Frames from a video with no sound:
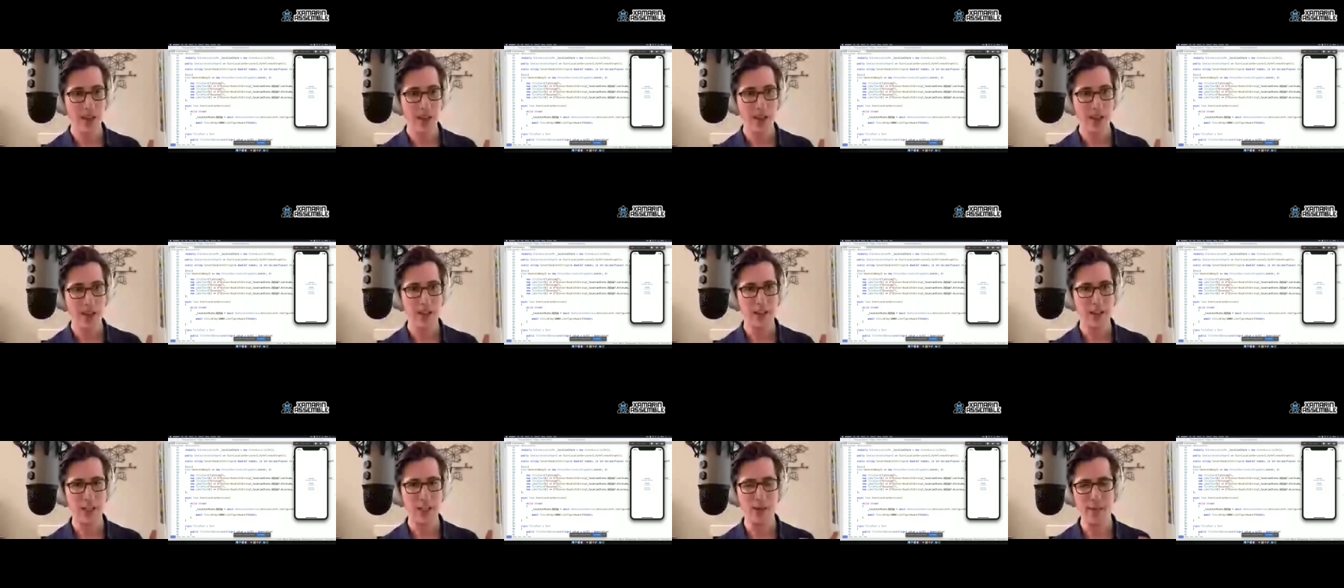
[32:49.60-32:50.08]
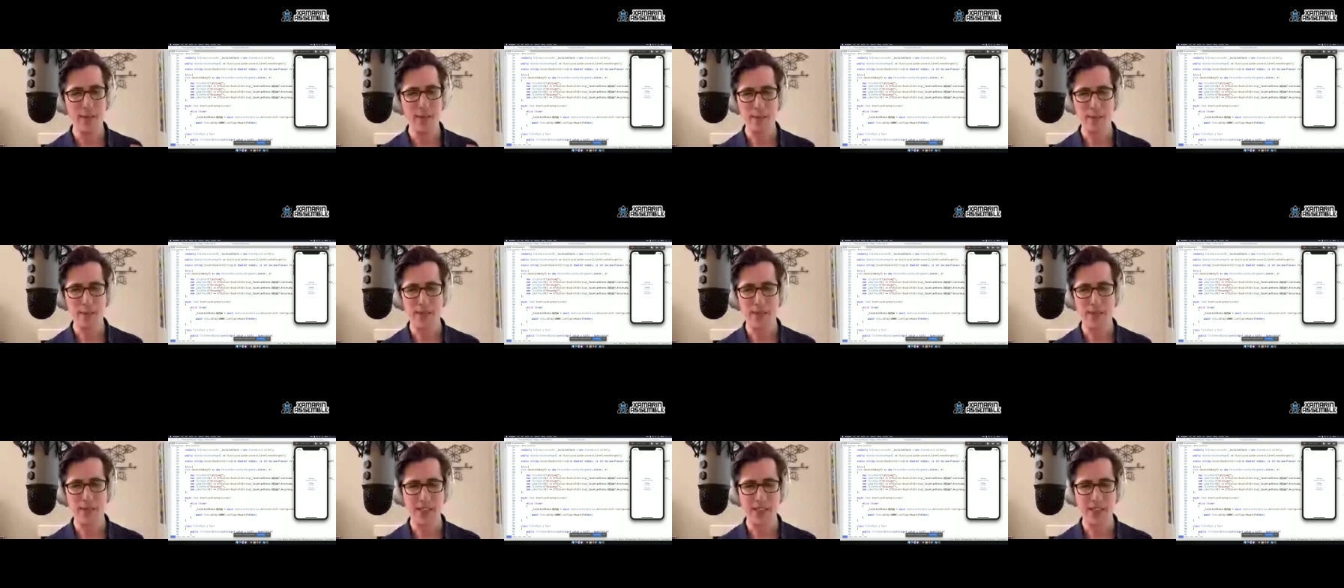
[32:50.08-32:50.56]
you might
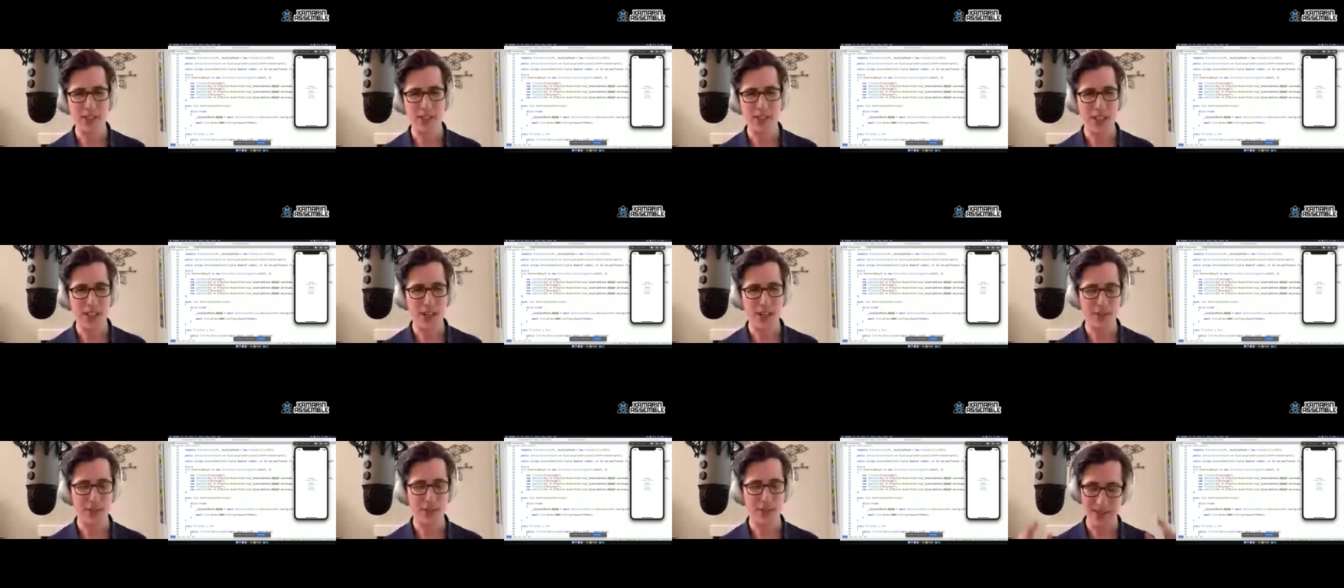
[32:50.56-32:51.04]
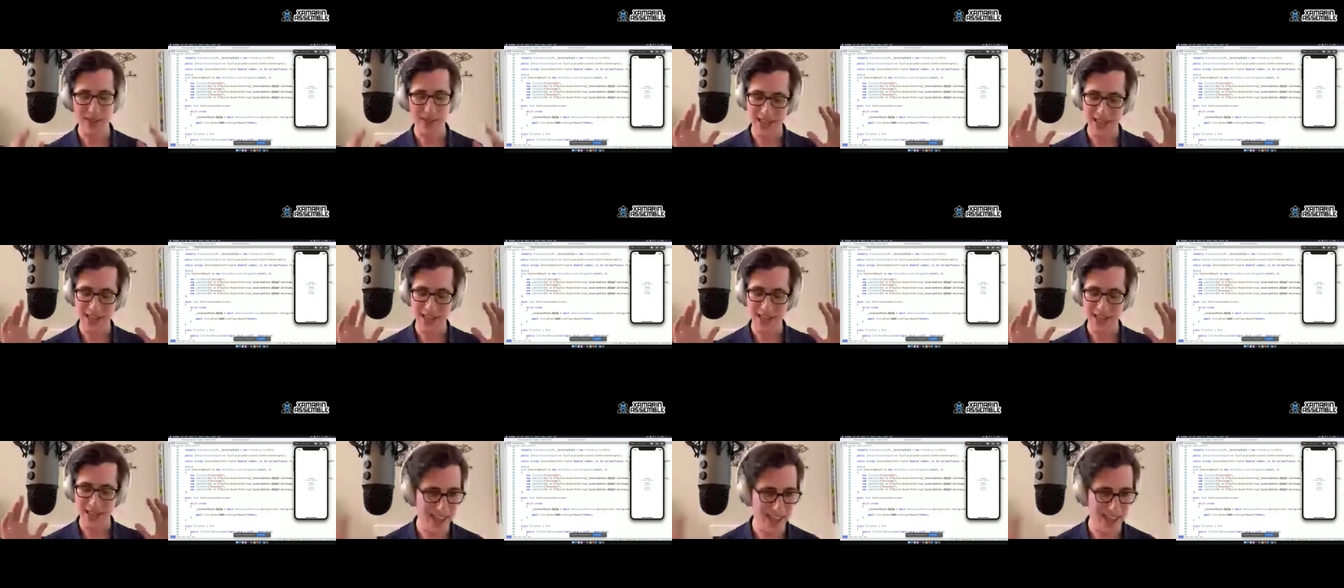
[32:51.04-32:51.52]
be thinking to yourself,
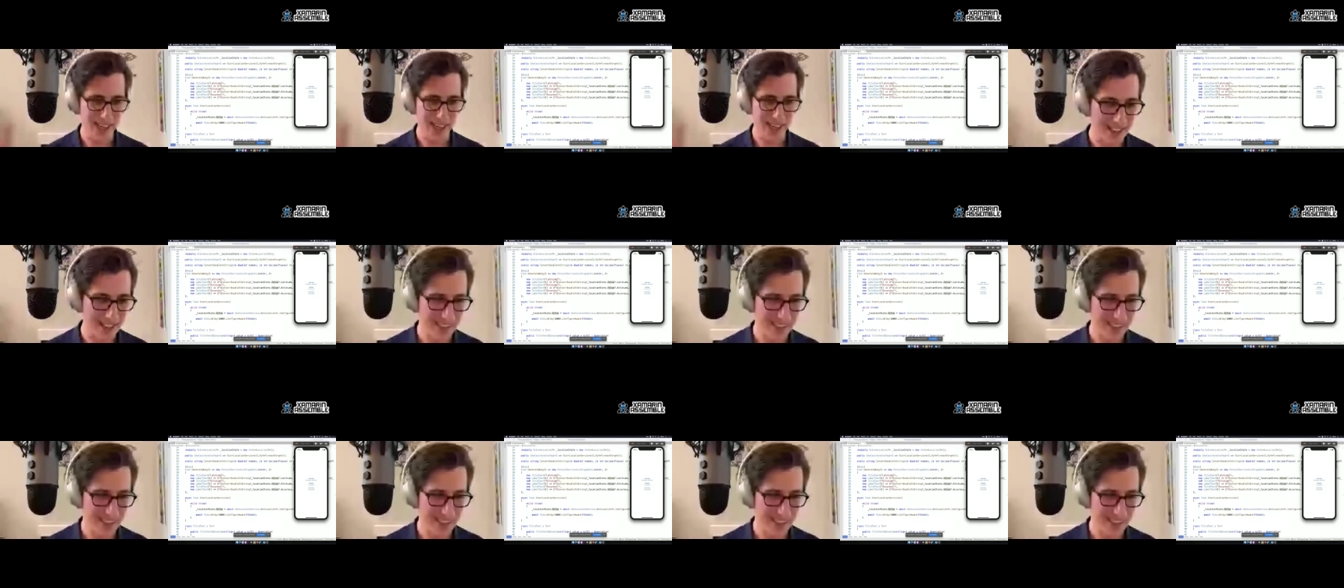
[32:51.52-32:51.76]
hang on,